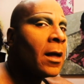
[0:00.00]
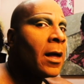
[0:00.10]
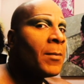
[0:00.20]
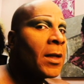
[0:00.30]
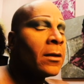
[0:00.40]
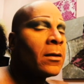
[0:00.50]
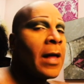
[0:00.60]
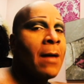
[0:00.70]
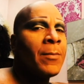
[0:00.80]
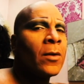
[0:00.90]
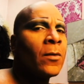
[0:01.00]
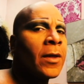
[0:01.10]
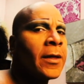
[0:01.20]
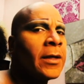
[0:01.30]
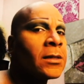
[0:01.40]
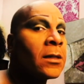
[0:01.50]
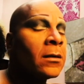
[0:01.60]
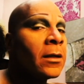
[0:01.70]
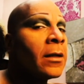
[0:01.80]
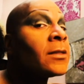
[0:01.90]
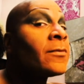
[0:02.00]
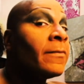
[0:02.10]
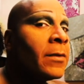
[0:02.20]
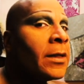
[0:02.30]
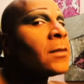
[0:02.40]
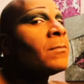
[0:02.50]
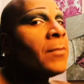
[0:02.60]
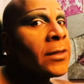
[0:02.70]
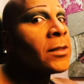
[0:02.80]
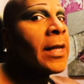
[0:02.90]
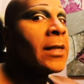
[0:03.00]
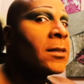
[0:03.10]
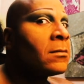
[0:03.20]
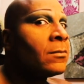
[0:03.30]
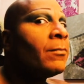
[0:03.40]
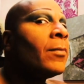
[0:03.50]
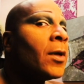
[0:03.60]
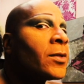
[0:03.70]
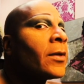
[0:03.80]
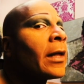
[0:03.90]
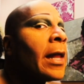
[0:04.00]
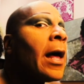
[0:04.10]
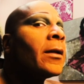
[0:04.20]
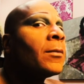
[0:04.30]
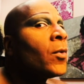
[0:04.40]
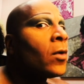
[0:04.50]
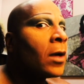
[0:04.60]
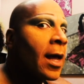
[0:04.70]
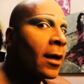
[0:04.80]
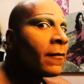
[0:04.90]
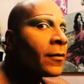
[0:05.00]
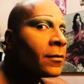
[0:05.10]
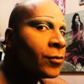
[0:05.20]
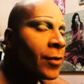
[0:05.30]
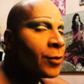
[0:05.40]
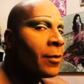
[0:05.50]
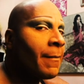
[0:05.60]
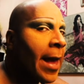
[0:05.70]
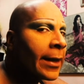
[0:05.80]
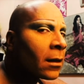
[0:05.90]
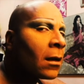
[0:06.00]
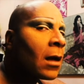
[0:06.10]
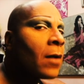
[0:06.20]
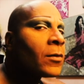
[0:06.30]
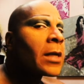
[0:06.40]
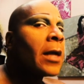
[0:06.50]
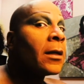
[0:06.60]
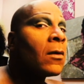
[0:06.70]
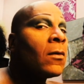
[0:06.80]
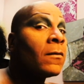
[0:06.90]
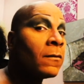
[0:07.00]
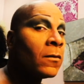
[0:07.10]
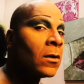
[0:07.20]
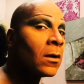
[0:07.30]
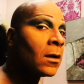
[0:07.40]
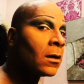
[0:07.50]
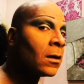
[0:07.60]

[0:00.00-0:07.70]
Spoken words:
I'm a little happier with it. It's much less Bozo the Clown and more like the dramatic look I was kind of going for.